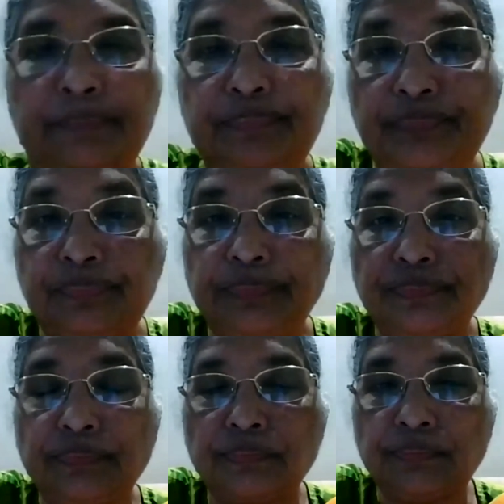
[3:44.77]
Which
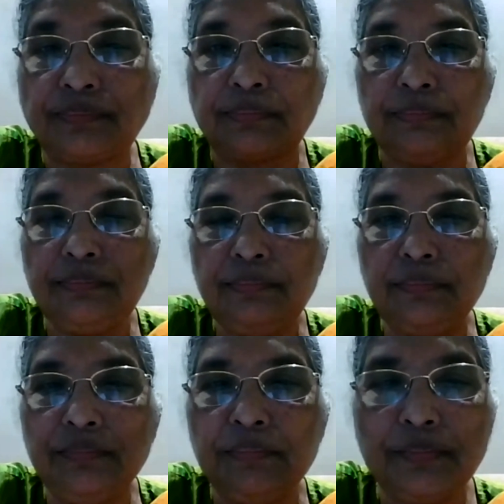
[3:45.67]
is what we are trying to
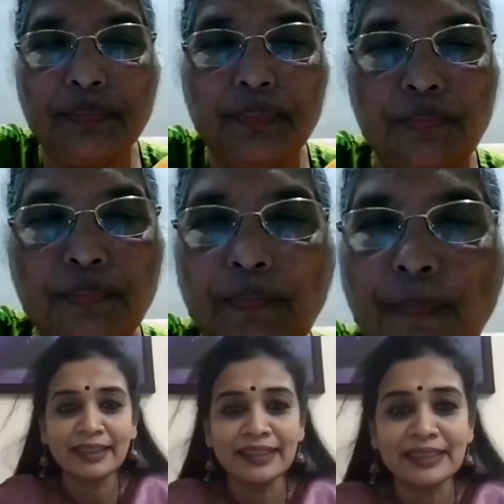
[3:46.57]
do in forums
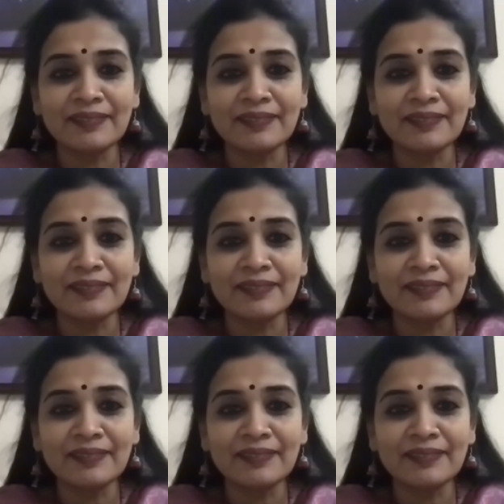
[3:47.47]
like this,